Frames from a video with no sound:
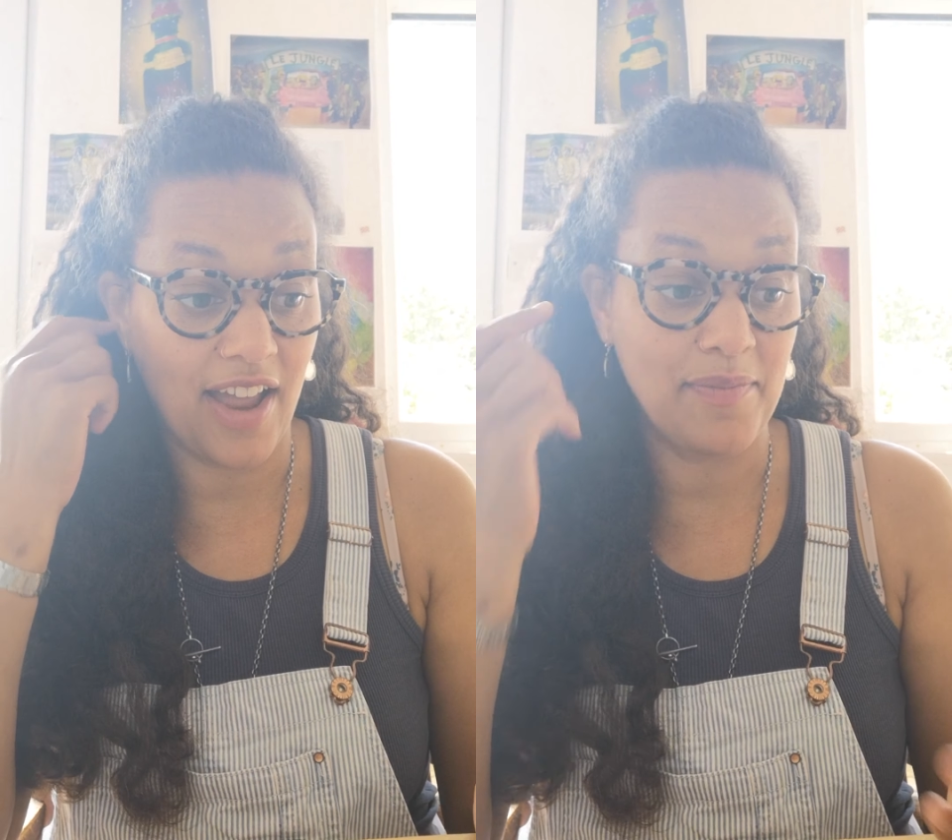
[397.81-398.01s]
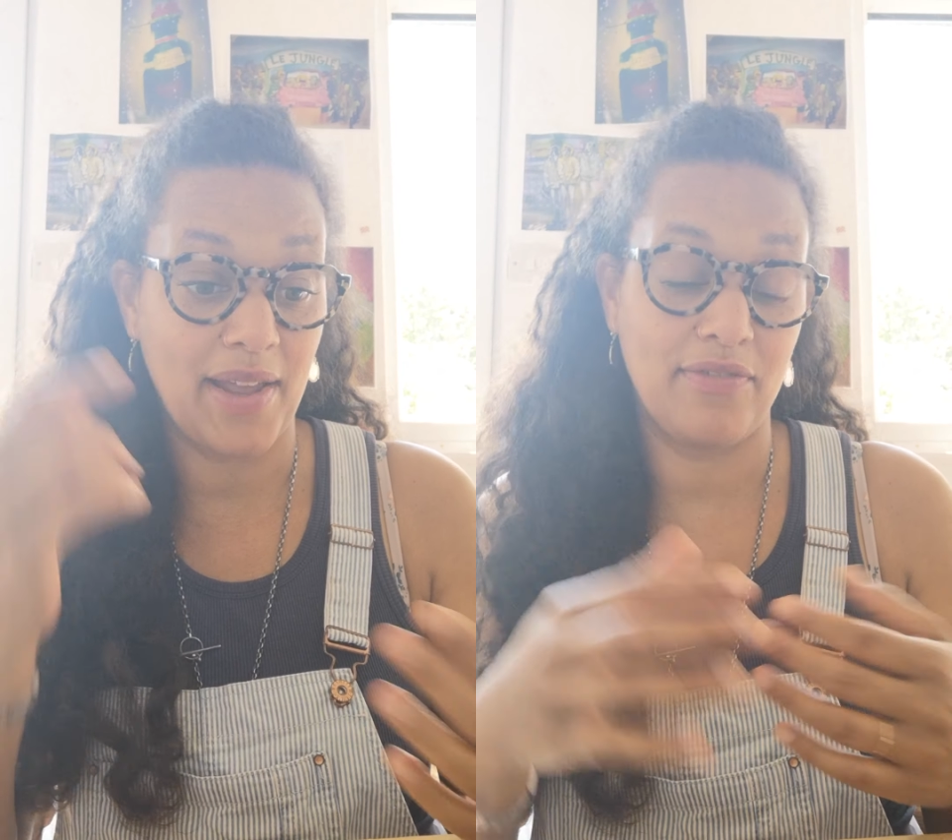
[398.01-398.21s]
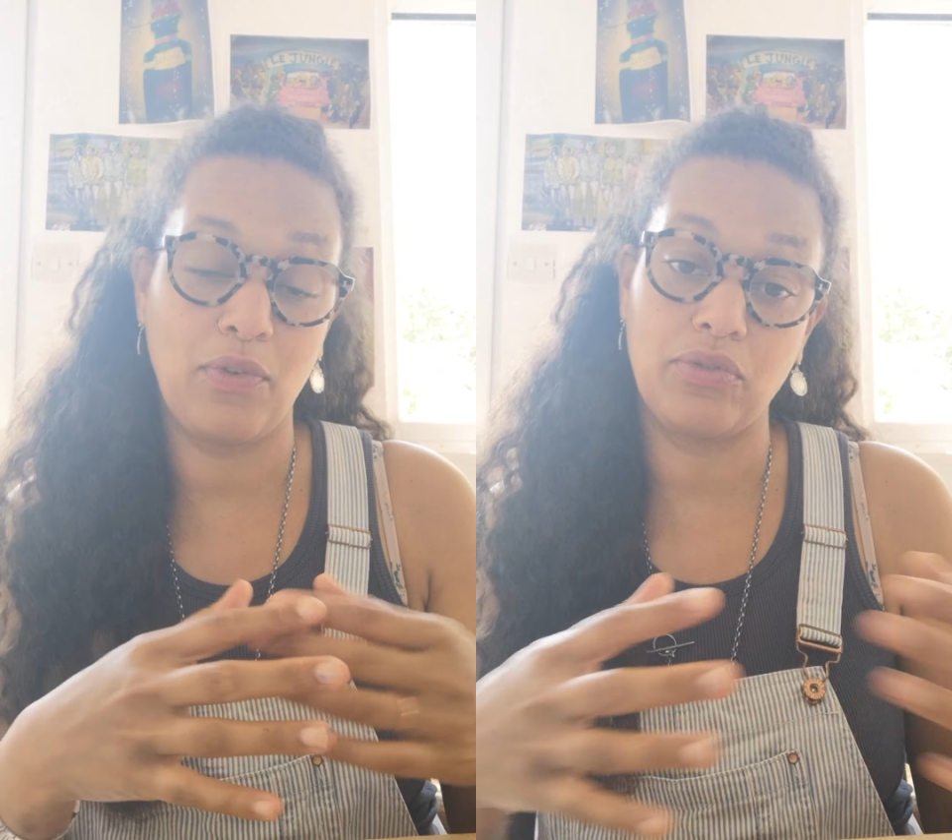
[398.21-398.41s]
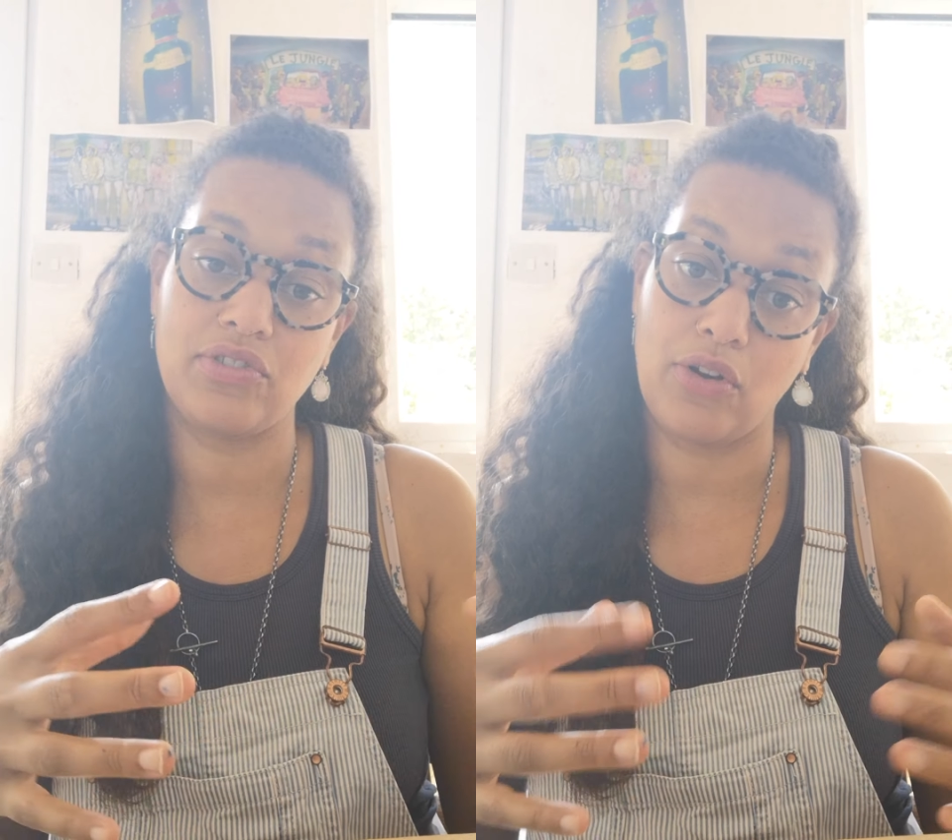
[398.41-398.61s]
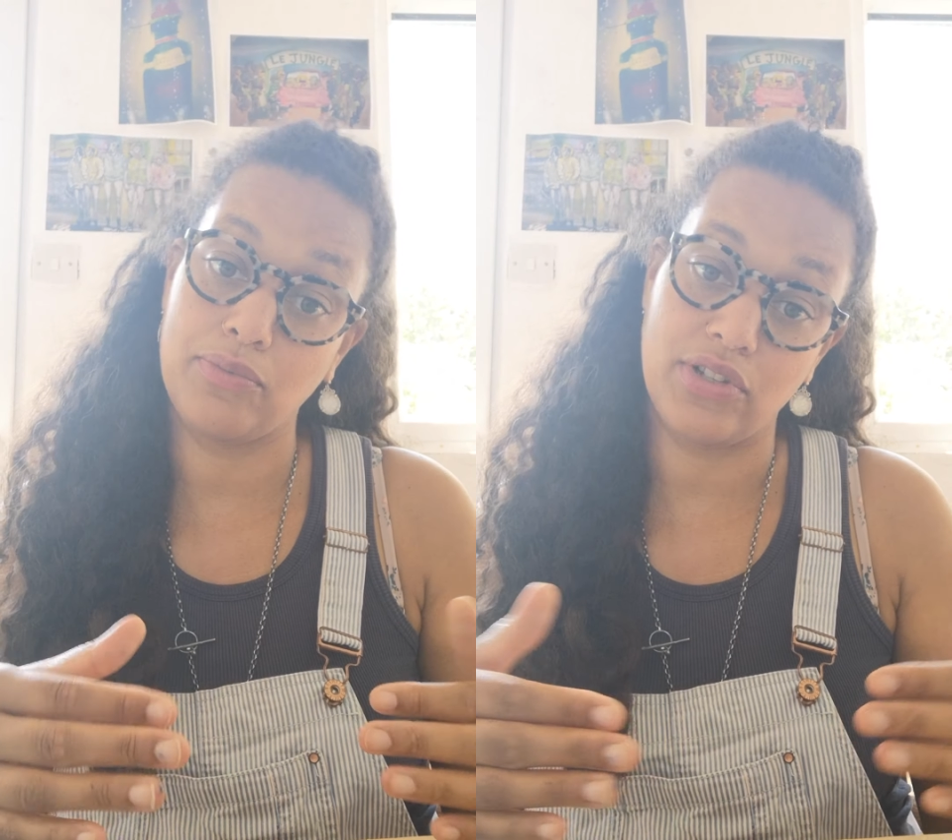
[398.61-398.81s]
I made four
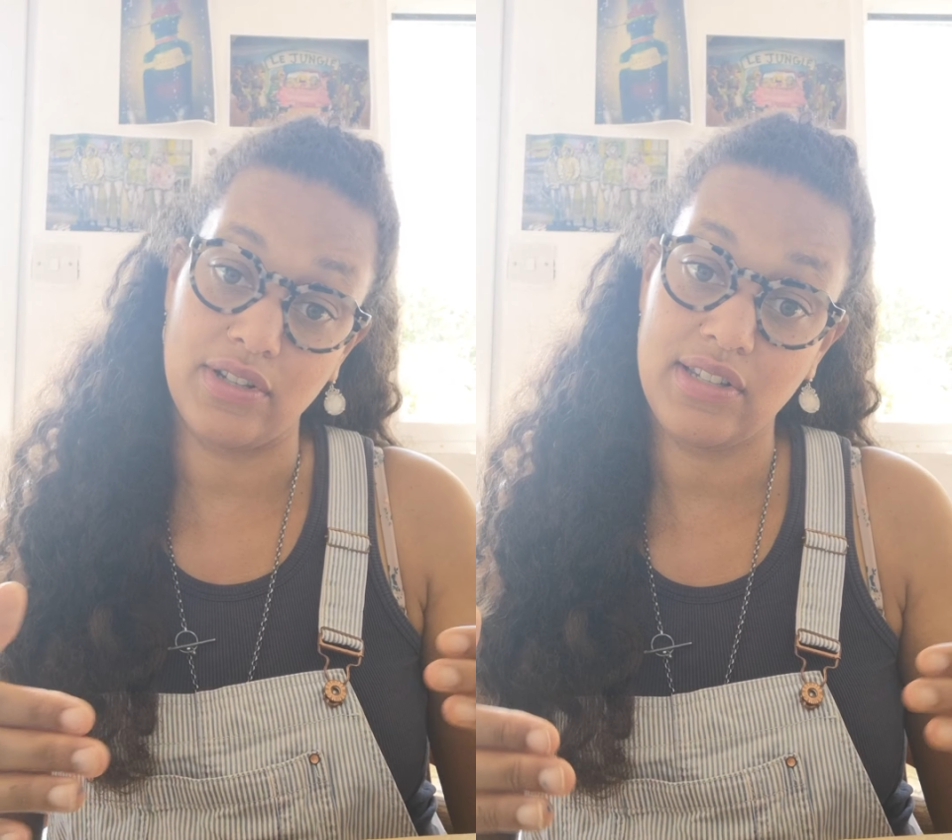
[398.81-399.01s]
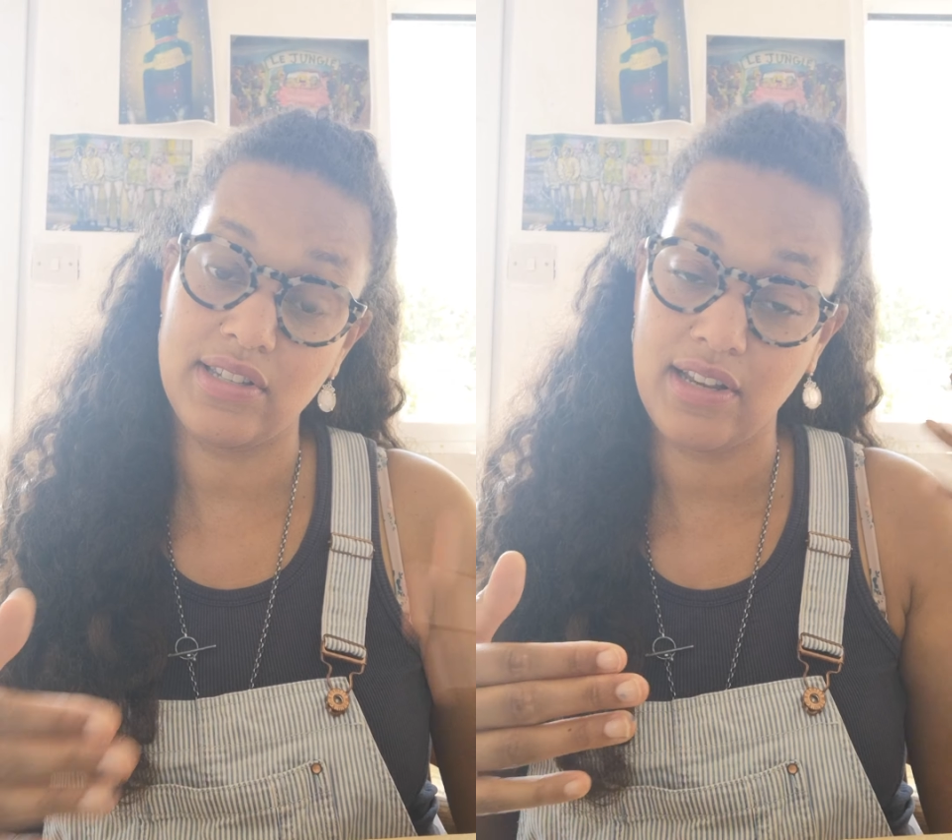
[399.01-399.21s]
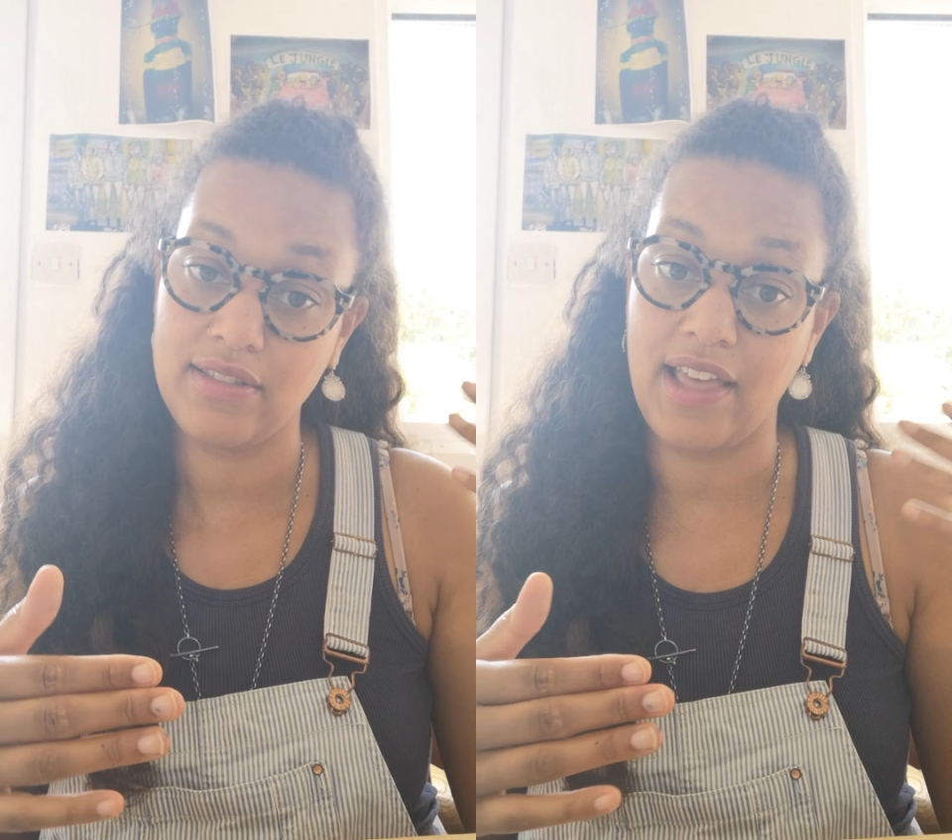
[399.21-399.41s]
sculptures